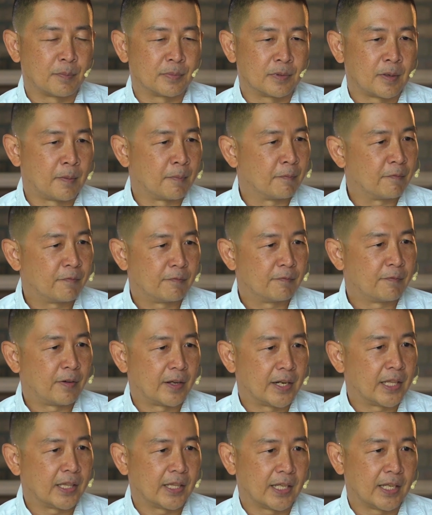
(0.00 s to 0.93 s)
some
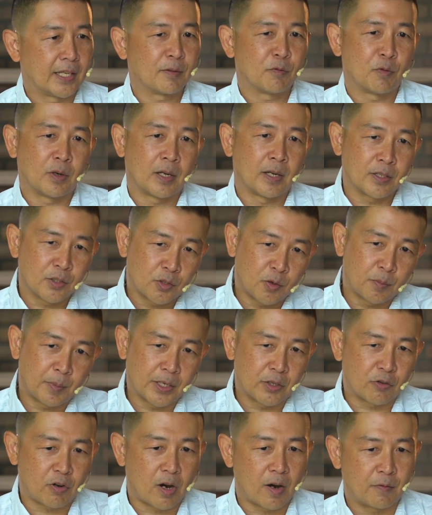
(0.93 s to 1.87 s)
funny thing, I saw
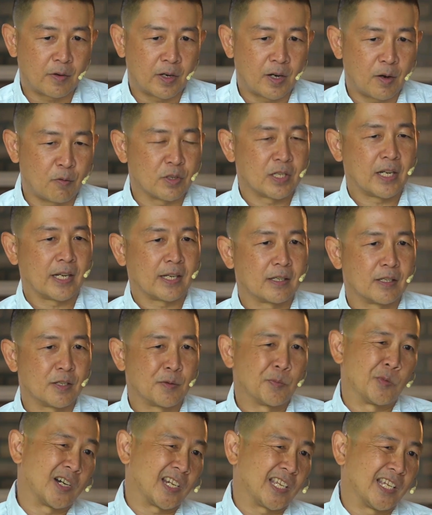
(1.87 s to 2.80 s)
my driver. He was like
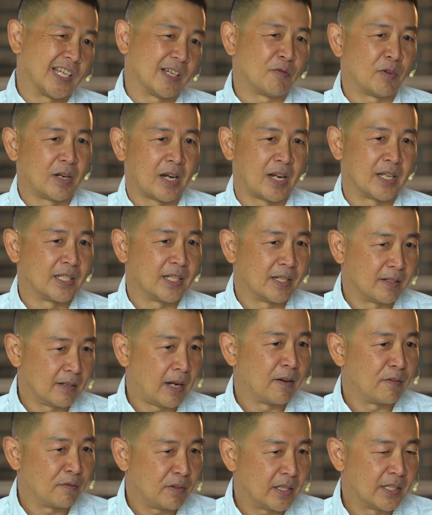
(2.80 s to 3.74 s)
smirking when I
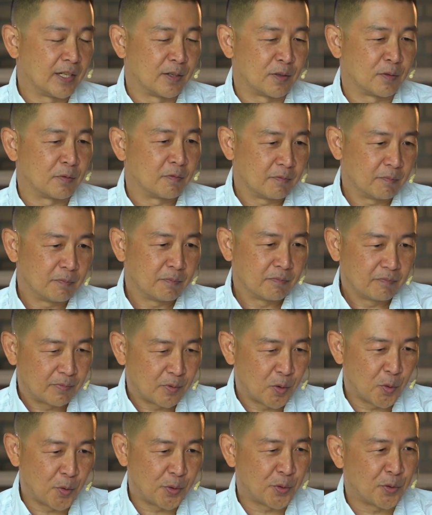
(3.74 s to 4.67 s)
didn't
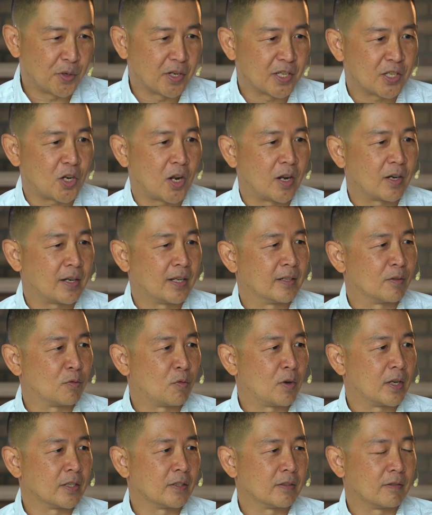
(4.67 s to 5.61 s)
go through the slot in
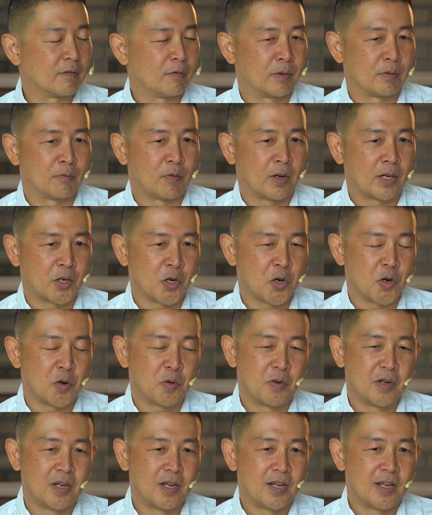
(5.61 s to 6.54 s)
one
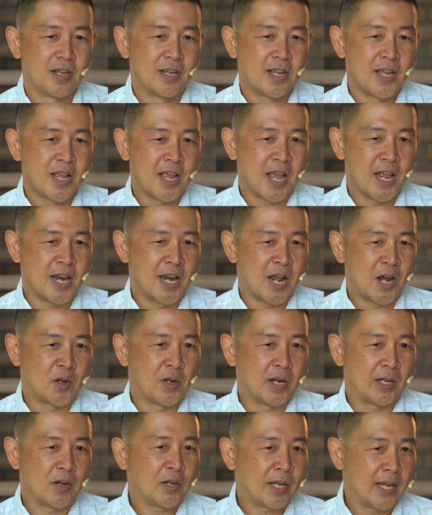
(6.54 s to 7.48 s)
go. And then I
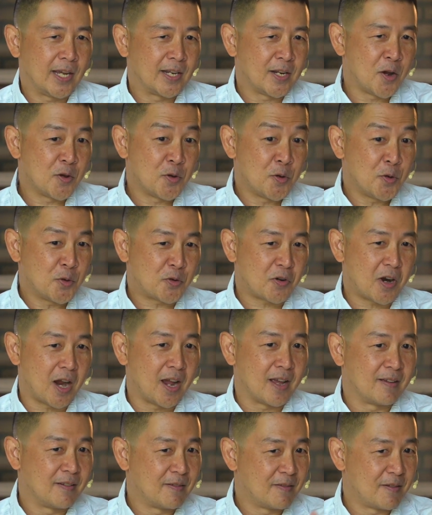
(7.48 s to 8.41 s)
go like, okay, now you
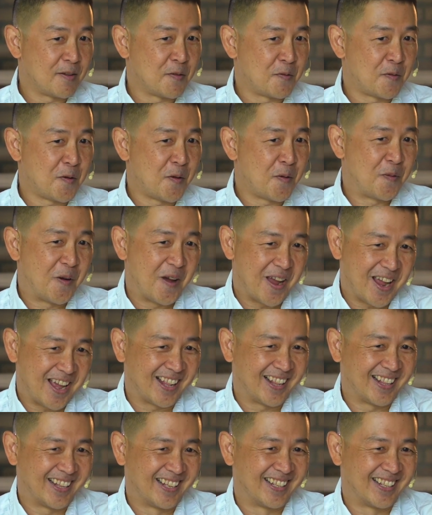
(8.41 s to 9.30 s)
try. If you fail,